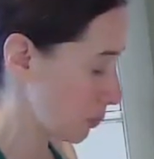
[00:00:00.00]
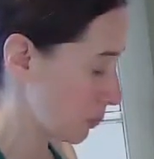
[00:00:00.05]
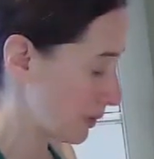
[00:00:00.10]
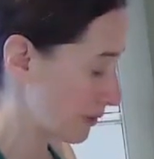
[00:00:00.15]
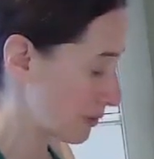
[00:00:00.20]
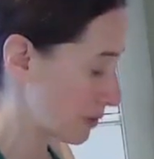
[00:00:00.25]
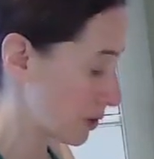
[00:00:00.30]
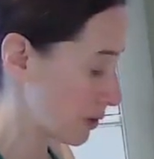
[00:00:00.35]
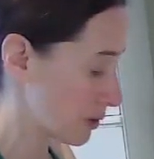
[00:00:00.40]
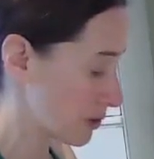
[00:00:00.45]

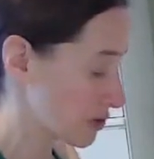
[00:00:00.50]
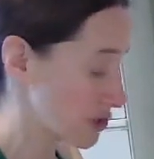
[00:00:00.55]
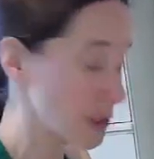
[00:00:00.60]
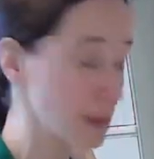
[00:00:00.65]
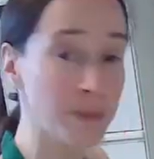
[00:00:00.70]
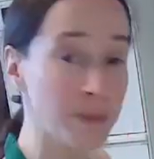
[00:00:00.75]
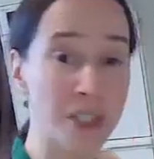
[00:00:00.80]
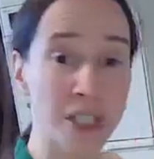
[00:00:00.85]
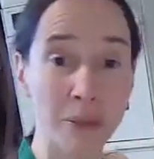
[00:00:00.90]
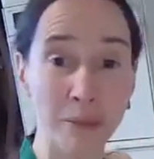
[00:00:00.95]
We've got
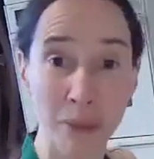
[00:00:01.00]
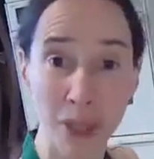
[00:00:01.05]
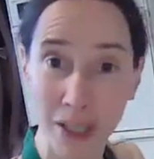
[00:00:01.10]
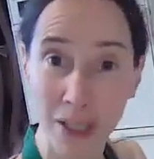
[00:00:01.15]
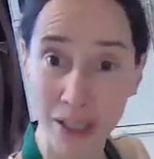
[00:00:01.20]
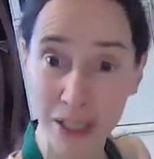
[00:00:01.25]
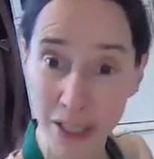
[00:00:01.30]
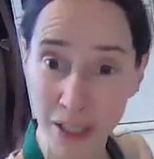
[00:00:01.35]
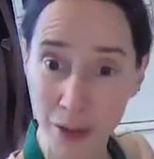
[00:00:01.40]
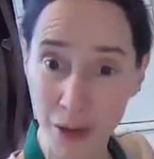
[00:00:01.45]
some
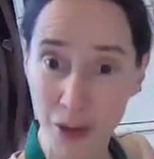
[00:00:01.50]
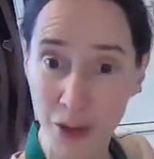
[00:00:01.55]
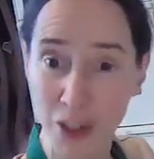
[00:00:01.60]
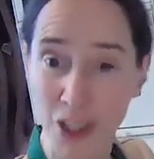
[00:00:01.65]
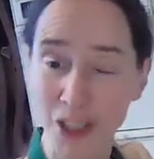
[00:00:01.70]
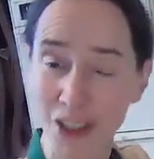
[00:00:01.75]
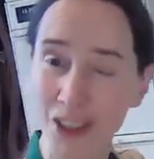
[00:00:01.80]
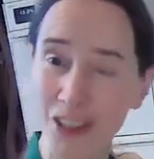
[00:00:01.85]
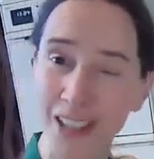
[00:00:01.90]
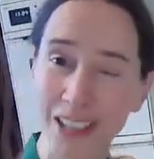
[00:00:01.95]
tomatoes,
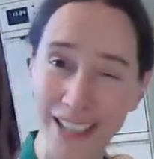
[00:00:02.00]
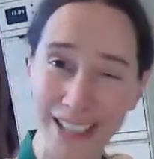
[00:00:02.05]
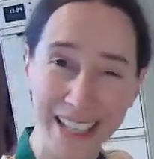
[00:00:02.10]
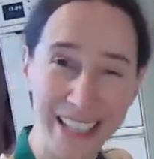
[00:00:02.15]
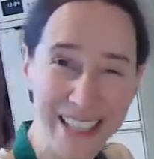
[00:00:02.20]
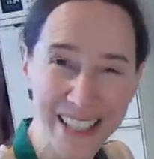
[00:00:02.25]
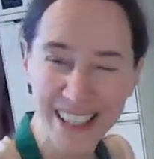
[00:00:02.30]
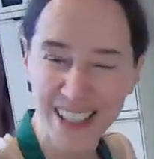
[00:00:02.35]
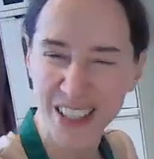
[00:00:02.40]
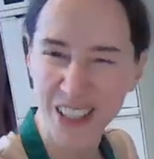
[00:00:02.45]
just in
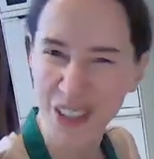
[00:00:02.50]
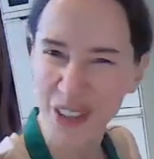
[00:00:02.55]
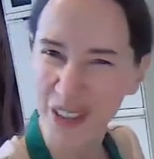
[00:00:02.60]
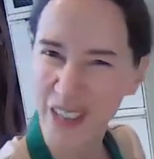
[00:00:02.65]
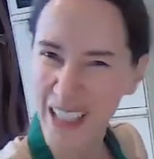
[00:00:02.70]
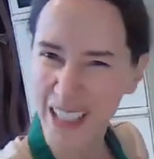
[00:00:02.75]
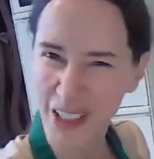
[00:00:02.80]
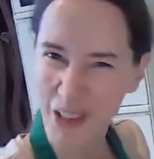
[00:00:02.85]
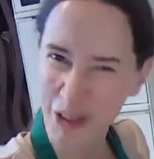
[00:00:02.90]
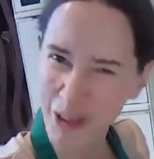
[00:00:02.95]
case you don't
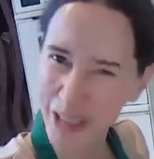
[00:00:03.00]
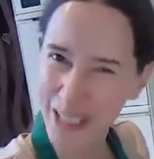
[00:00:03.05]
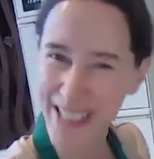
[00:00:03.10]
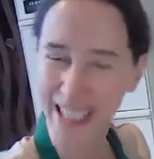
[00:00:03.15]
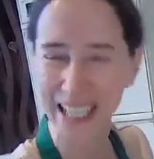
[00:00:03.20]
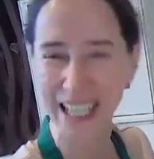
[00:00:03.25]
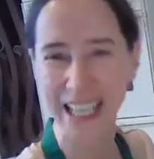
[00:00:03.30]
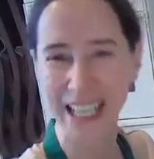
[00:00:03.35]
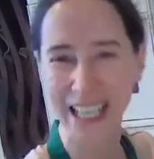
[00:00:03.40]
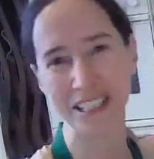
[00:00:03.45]
quite
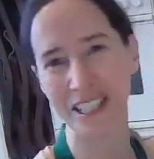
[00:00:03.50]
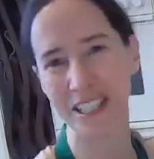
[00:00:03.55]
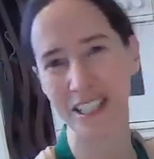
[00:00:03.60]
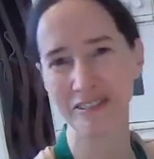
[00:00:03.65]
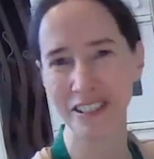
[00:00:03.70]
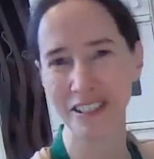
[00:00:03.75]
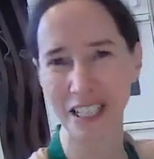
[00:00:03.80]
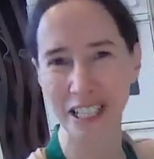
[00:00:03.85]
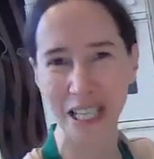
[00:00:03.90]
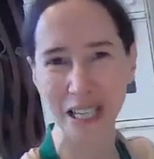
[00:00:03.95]
have
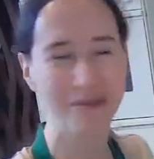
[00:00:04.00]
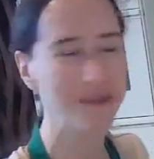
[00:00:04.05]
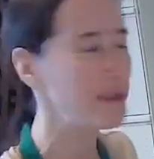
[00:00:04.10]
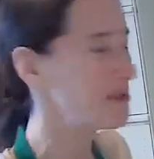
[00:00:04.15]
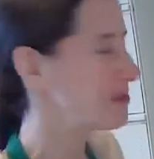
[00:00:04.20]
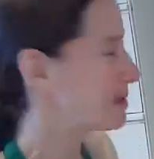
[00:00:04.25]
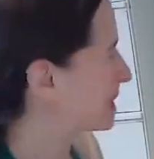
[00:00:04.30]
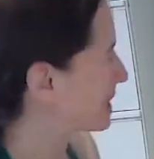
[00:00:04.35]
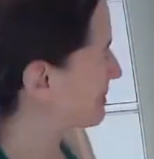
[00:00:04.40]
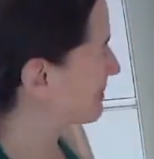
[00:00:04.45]
enough that came
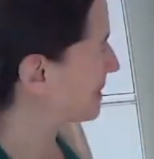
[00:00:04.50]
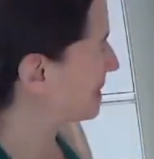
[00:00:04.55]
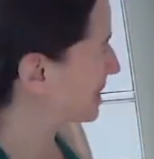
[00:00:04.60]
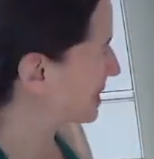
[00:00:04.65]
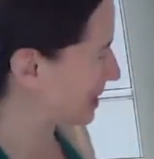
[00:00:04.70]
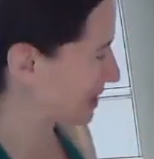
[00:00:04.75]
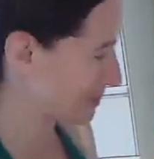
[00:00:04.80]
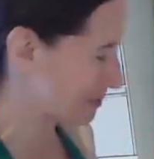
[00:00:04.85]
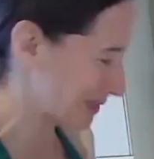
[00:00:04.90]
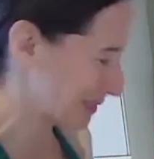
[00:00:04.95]
from your
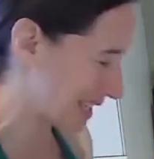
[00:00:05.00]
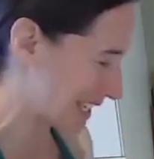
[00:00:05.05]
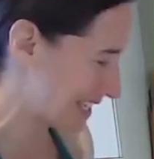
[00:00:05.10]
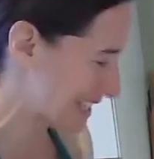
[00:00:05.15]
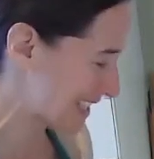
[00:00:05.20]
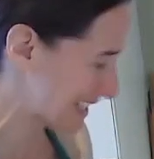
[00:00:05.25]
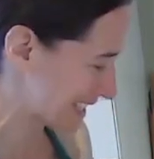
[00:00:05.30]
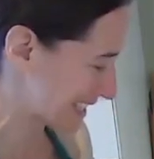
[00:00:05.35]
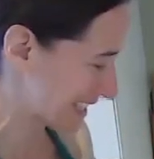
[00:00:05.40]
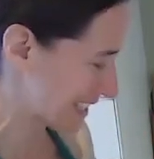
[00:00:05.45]
tomato
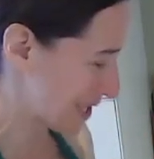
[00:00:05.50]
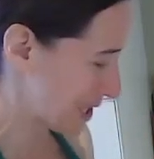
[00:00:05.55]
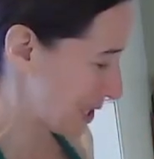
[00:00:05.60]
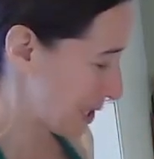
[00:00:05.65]
plant.